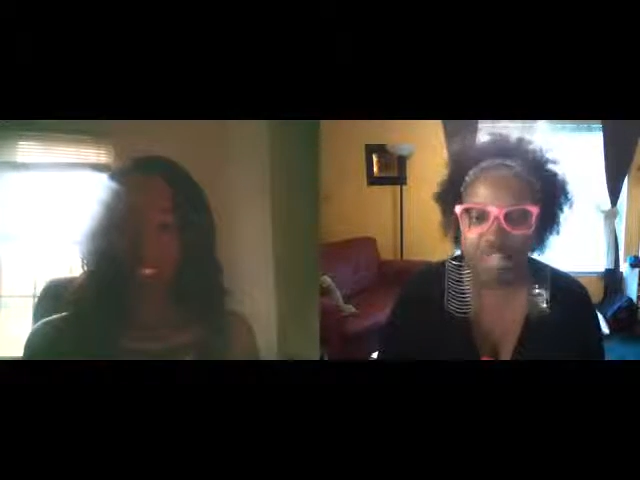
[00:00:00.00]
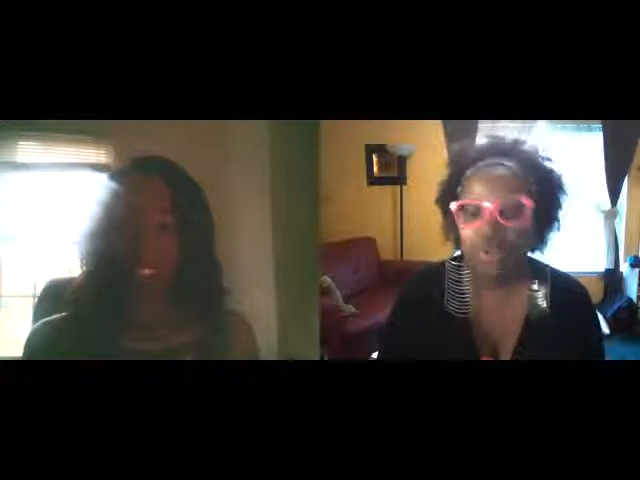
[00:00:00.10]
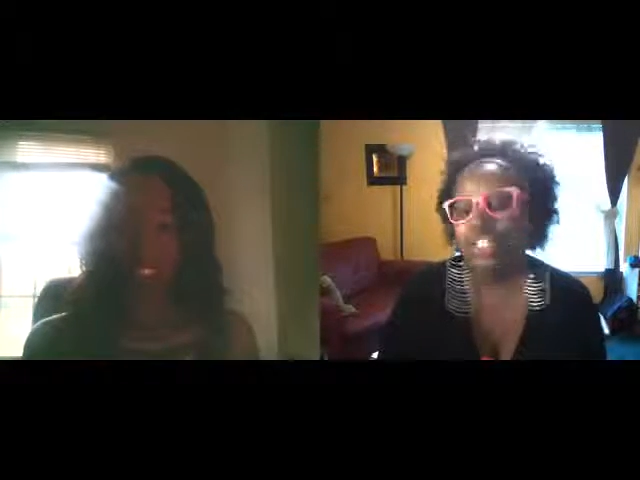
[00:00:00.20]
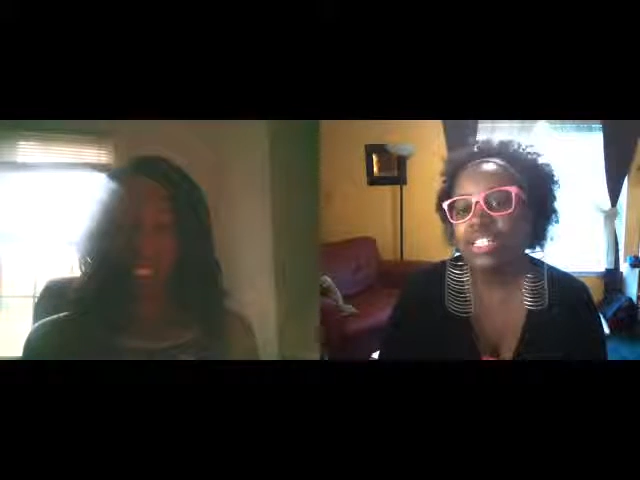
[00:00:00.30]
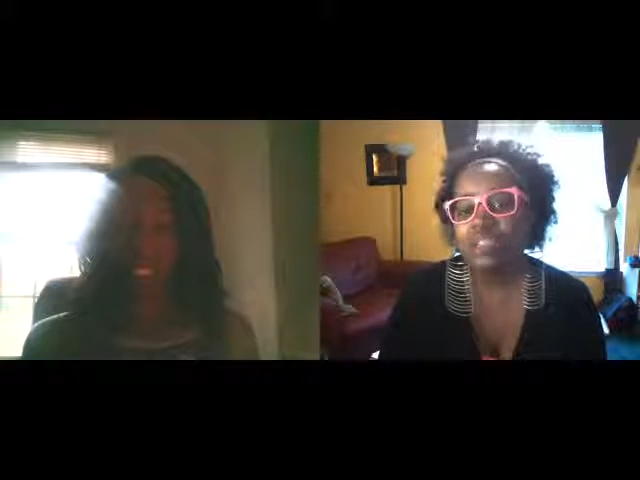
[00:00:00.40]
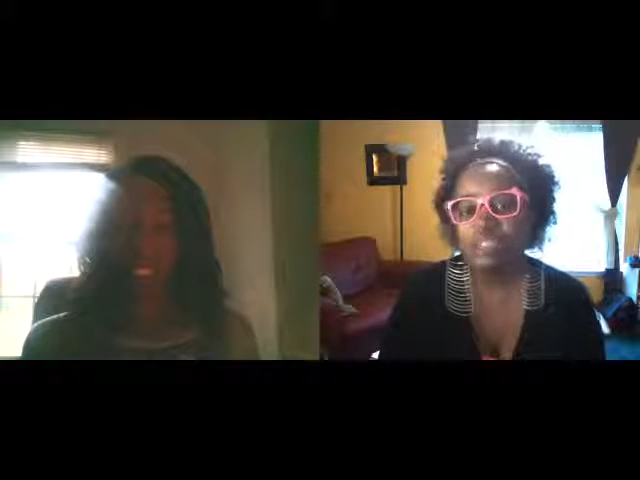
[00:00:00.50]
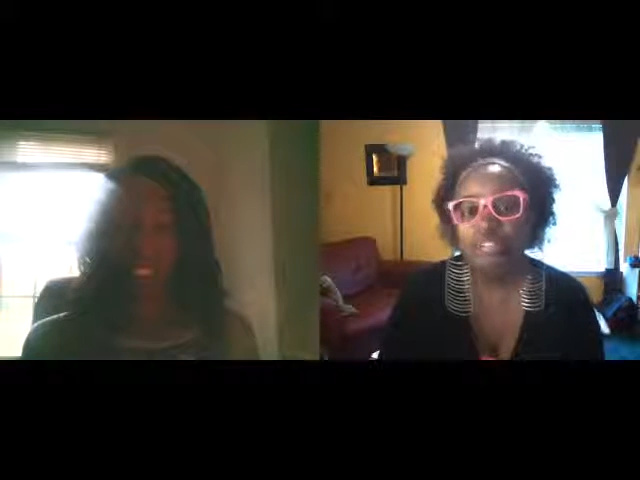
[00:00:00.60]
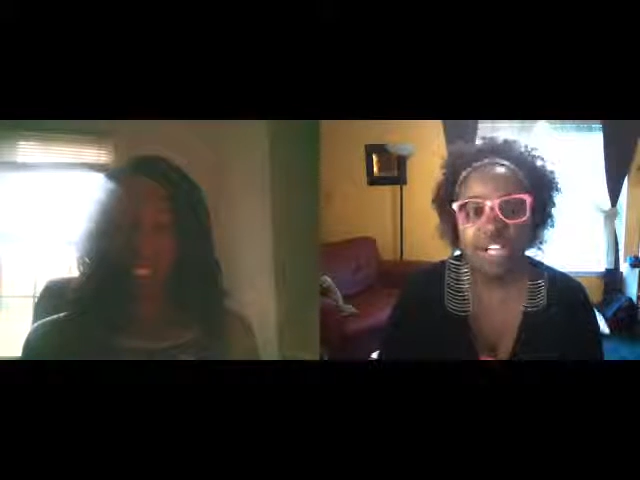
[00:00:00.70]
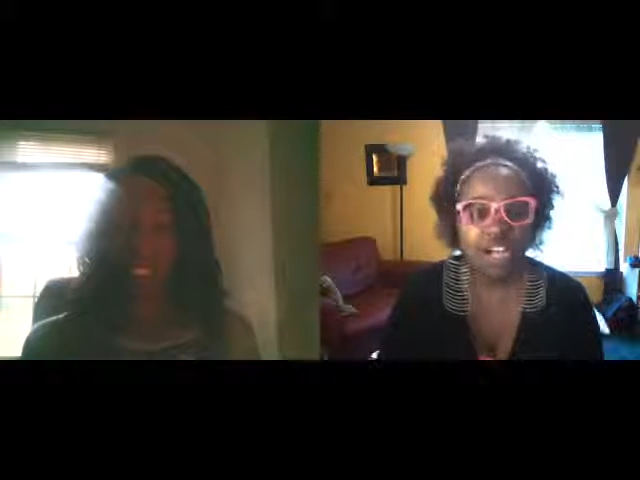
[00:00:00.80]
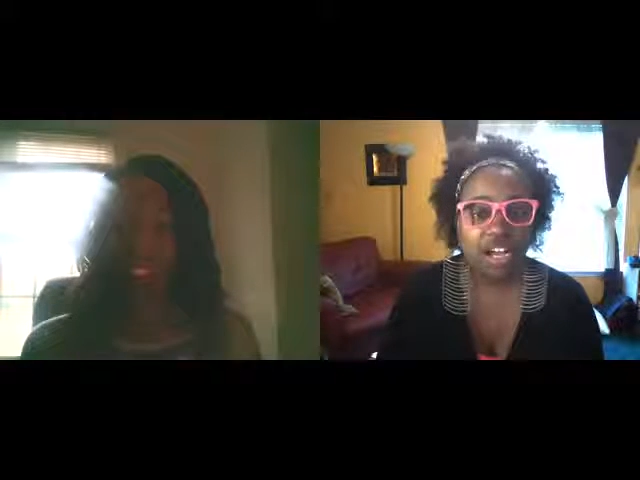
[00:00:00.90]
or
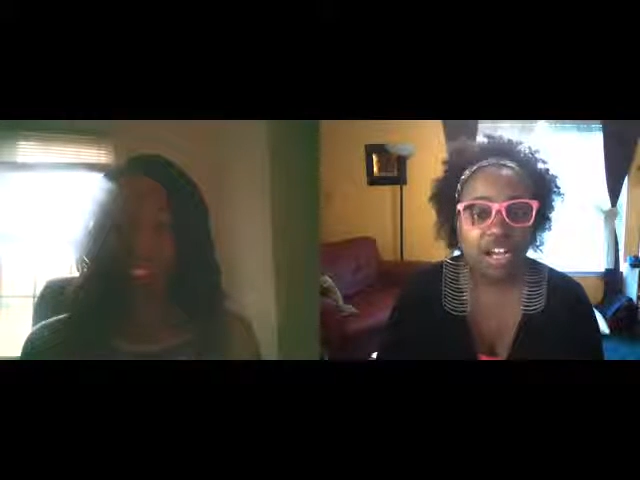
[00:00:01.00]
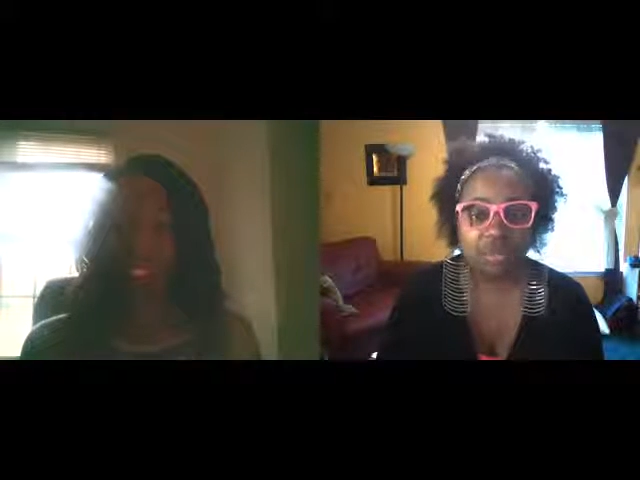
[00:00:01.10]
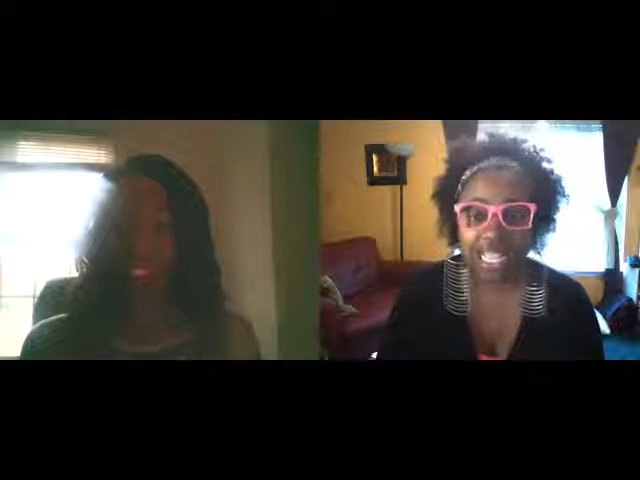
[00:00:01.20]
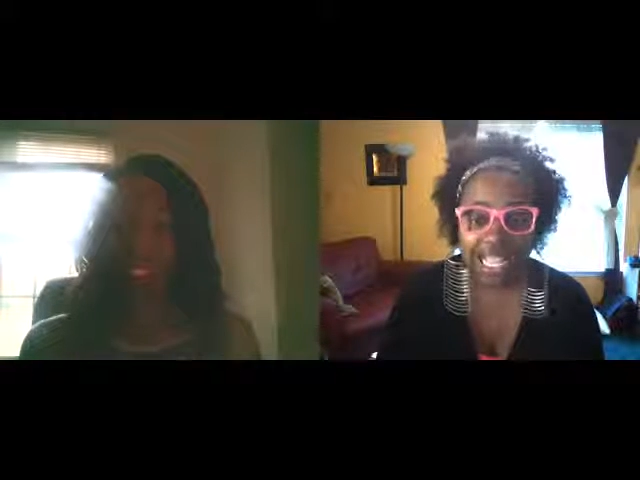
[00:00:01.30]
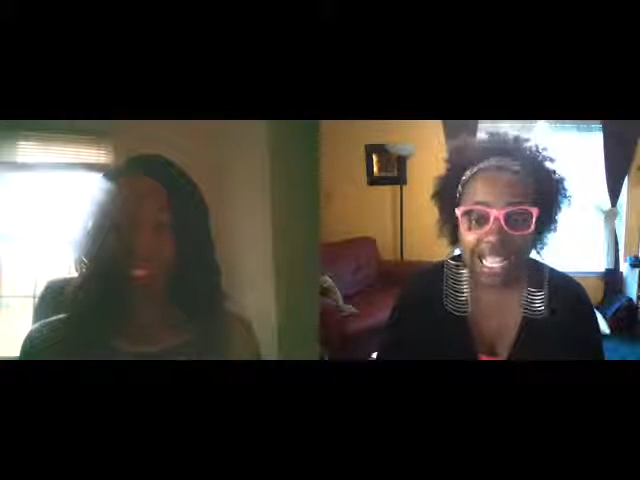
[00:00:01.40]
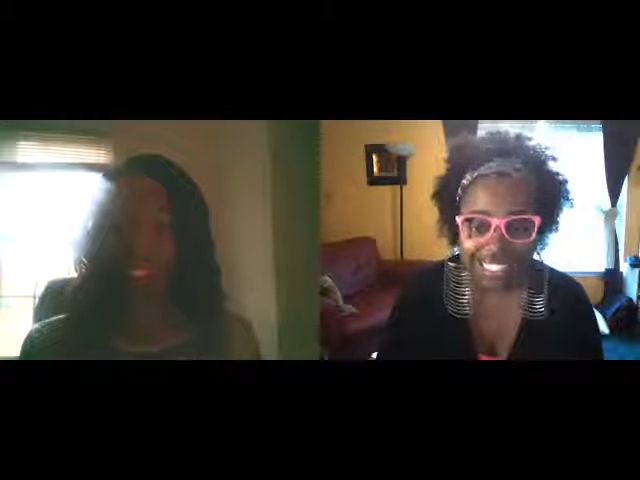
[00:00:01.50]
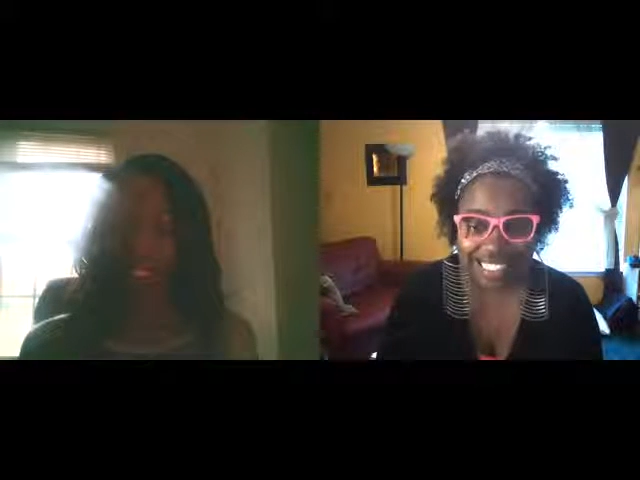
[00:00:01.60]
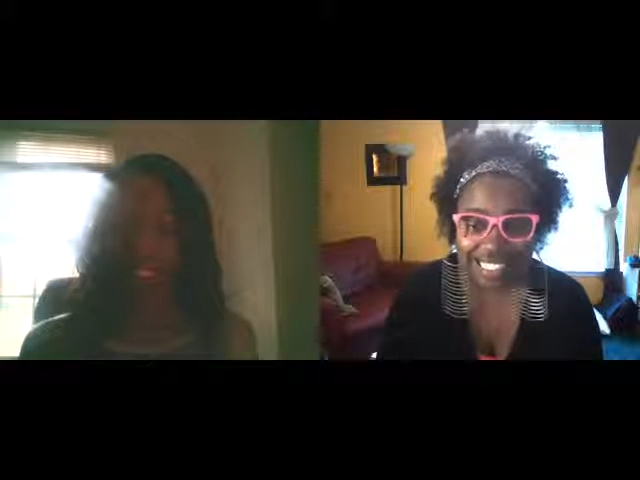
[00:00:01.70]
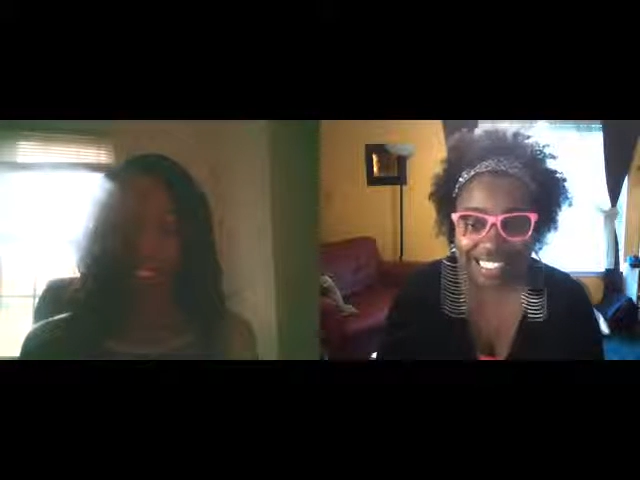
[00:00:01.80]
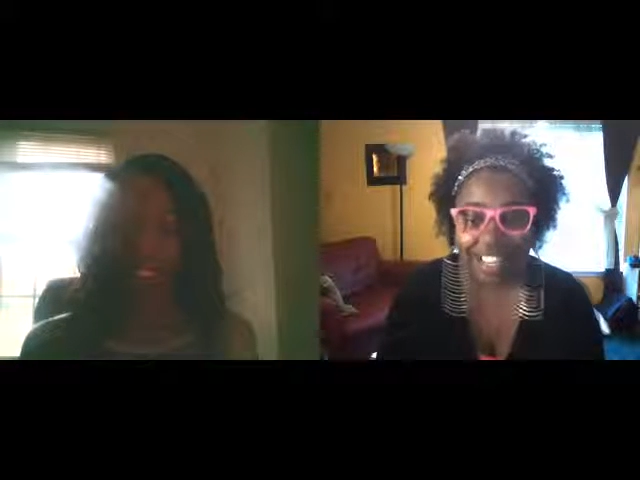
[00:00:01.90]
different
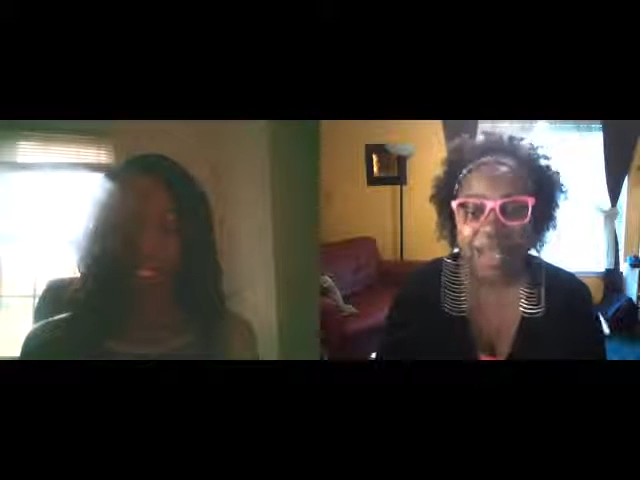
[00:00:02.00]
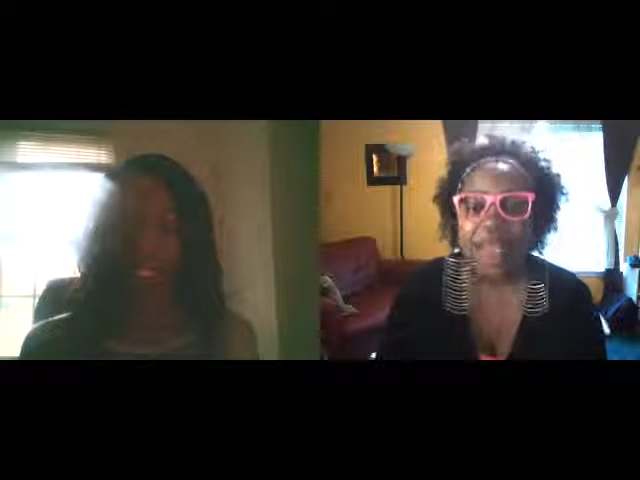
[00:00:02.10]
continents.